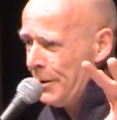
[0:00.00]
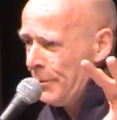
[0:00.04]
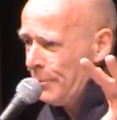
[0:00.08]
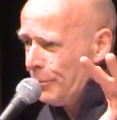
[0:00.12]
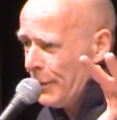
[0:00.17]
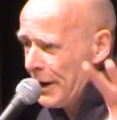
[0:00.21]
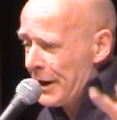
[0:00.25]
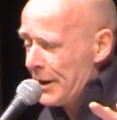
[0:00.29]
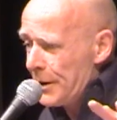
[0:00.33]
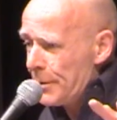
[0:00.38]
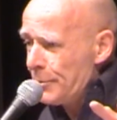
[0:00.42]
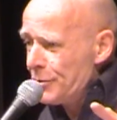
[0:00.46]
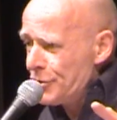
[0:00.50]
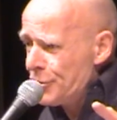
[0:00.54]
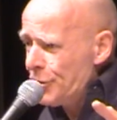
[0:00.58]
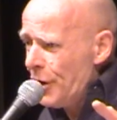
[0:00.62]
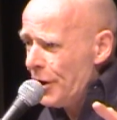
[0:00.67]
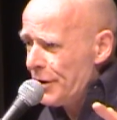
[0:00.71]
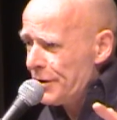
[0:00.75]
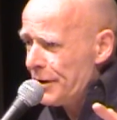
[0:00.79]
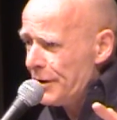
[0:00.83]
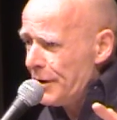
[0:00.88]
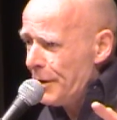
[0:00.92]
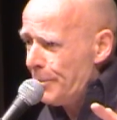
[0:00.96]
Many of them
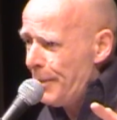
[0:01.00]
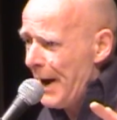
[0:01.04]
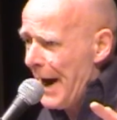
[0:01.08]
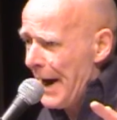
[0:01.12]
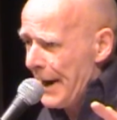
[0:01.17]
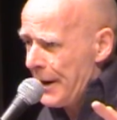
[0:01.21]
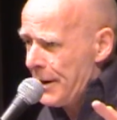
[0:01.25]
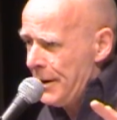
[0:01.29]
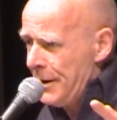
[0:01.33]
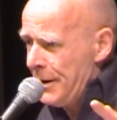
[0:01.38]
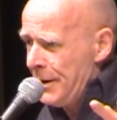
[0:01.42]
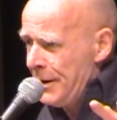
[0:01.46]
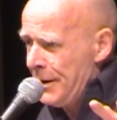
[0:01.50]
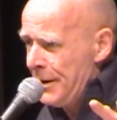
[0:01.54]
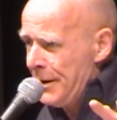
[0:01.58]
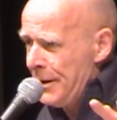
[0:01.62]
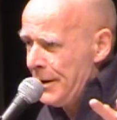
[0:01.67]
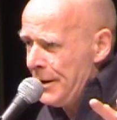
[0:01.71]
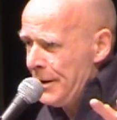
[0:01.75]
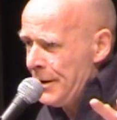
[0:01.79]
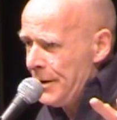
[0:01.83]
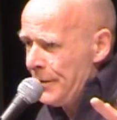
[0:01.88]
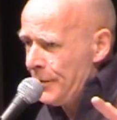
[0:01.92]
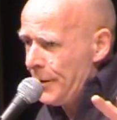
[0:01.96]
shot in the back
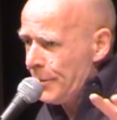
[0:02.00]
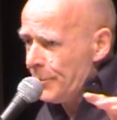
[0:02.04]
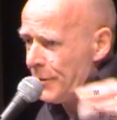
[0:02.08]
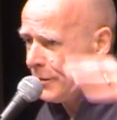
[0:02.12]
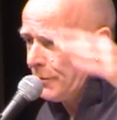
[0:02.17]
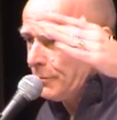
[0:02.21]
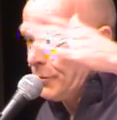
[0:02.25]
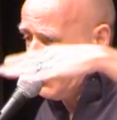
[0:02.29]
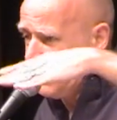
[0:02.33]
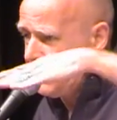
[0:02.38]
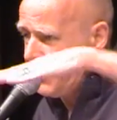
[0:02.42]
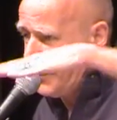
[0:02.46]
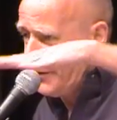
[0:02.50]
from the roof